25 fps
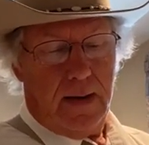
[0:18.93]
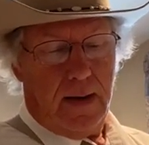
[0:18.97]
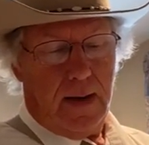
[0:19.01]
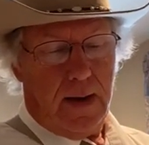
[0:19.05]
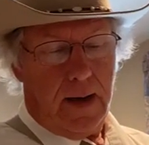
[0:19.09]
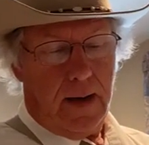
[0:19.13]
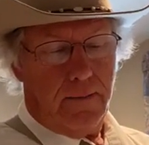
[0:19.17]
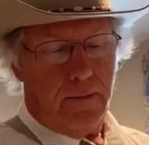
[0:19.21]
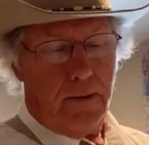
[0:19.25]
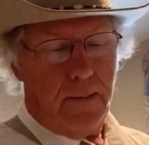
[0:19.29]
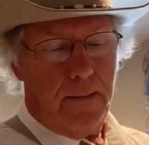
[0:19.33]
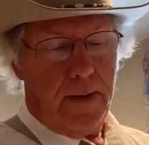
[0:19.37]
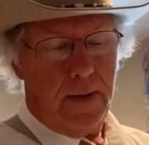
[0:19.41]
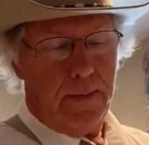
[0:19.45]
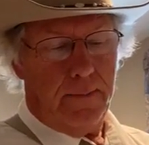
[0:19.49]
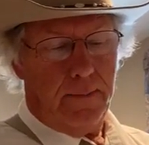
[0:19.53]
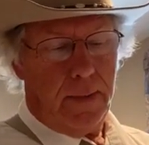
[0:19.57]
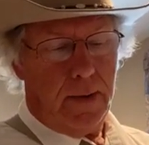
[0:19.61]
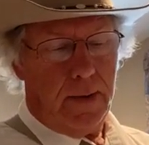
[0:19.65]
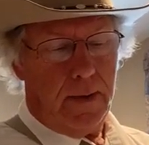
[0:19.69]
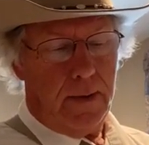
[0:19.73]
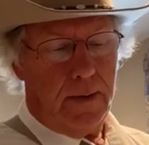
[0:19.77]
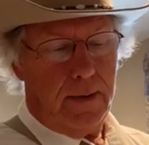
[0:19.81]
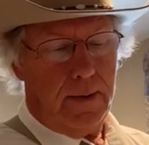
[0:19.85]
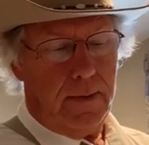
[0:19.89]
I
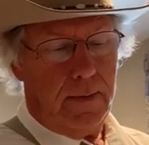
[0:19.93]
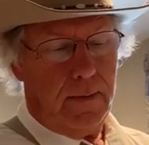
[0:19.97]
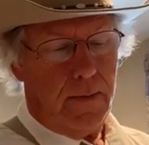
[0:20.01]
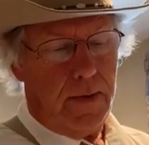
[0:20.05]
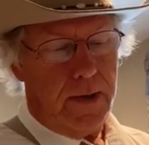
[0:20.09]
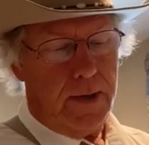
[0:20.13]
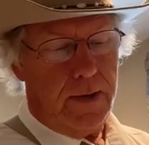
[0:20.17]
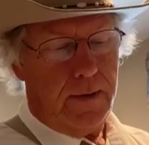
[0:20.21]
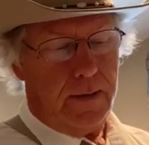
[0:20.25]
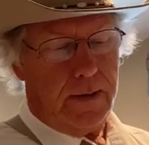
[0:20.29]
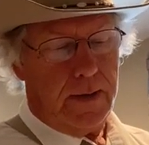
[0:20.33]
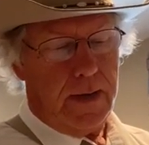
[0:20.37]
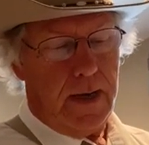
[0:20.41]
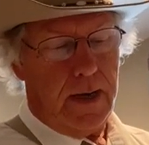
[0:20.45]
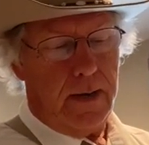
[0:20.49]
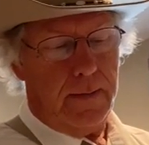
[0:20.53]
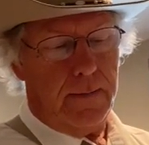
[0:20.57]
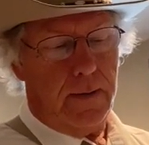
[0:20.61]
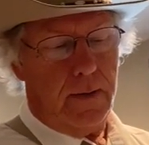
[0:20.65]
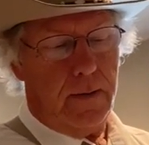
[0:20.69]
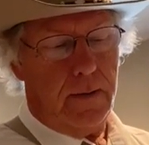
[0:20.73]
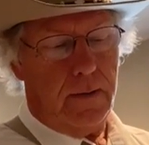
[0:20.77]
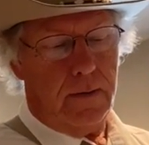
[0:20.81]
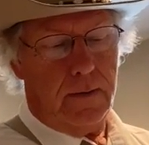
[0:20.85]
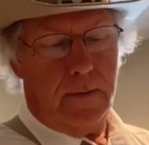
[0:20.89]
remember when you
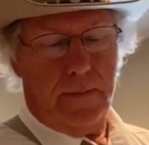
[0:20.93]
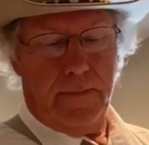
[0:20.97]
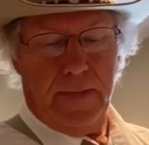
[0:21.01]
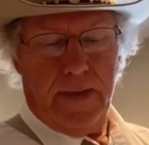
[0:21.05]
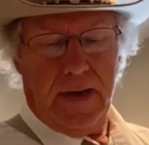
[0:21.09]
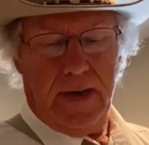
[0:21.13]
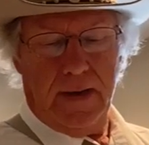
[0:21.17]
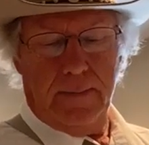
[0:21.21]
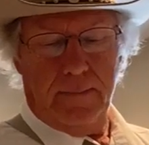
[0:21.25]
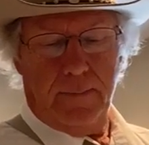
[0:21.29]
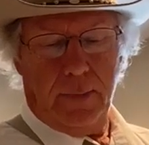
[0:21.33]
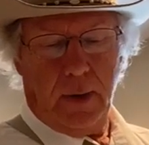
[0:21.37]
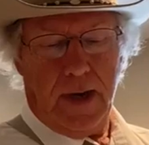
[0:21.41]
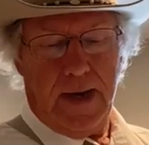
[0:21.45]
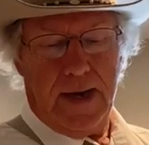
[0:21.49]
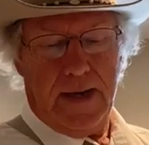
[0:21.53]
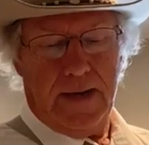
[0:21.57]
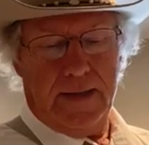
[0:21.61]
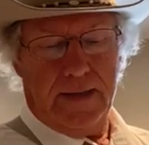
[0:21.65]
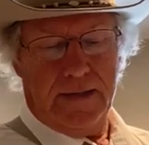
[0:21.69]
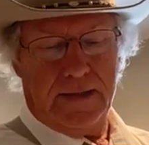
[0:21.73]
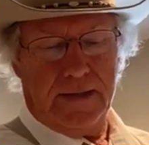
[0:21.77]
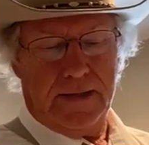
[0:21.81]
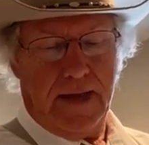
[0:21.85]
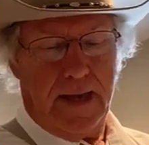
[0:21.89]
came home that
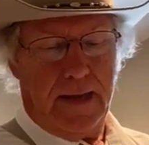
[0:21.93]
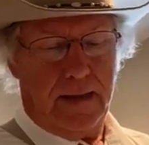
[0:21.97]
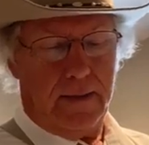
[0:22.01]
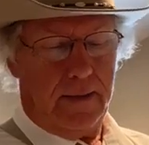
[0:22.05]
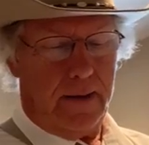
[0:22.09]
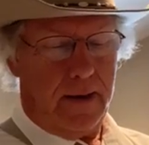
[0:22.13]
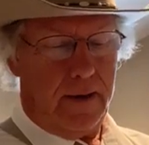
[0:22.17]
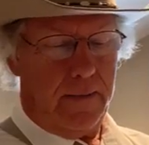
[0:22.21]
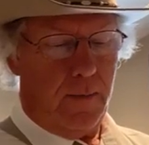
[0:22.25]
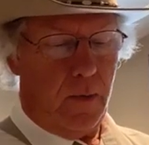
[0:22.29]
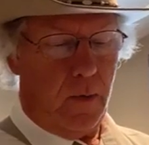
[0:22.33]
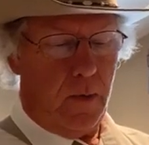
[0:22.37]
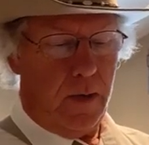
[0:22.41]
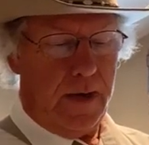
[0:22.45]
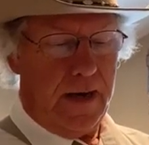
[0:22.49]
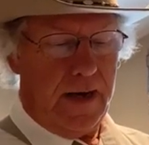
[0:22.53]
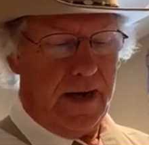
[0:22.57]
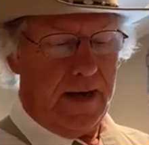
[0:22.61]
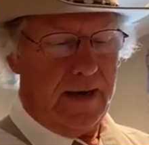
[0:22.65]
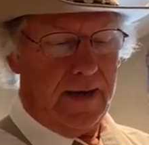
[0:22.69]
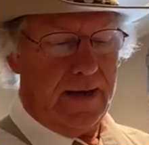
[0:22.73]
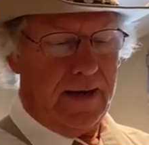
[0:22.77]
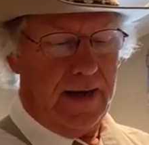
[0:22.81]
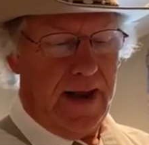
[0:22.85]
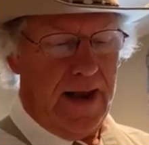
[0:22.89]
bright Saturday
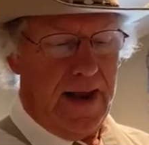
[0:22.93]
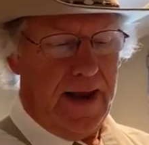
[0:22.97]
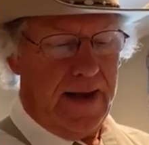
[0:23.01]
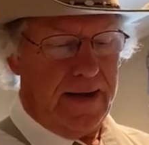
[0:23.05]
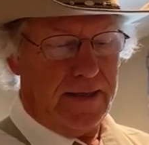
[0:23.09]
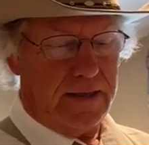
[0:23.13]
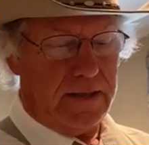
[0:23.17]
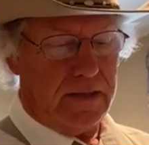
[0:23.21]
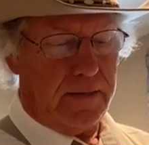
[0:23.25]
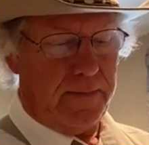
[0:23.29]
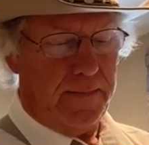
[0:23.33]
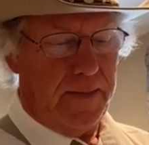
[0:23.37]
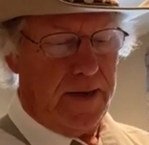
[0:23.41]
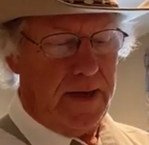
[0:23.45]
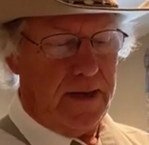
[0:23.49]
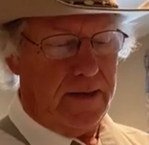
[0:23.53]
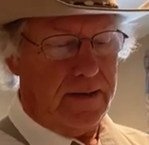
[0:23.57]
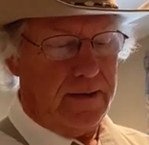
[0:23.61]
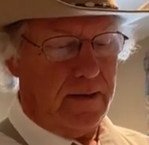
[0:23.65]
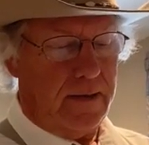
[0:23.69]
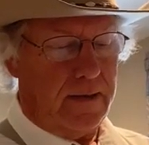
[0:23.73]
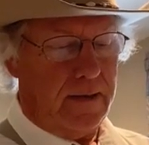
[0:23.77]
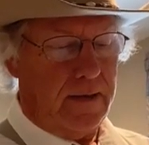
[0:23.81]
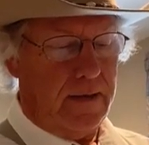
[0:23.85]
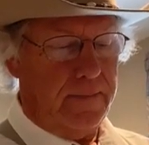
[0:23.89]
morning and asked me
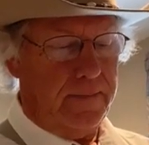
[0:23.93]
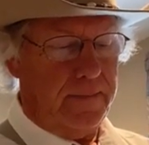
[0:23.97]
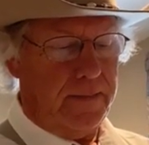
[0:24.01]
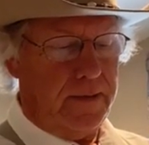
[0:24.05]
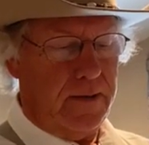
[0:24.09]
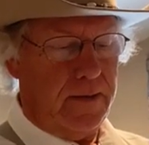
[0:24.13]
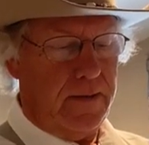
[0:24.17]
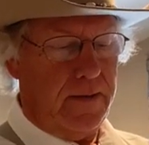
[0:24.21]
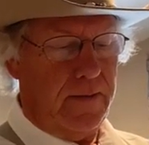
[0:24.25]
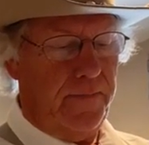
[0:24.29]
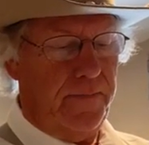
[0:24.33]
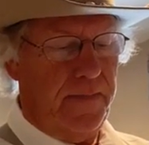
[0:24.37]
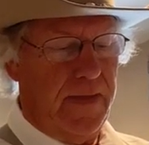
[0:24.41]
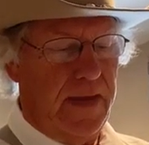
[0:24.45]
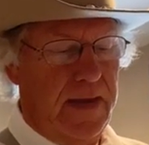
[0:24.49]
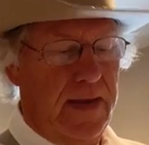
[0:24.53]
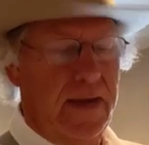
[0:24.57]
to come to